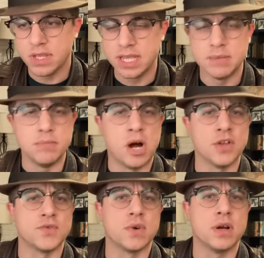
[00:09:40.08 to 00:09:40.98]
In
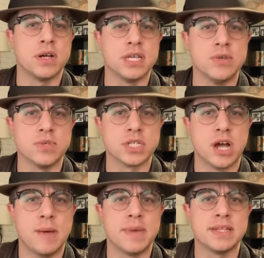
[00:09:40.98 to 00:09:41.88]
Mothra, he was
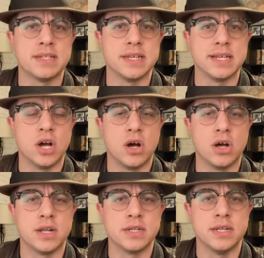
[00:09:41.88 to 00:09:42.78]
commenting
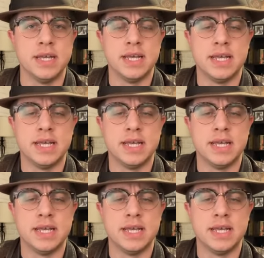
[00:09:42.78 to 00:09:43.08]
on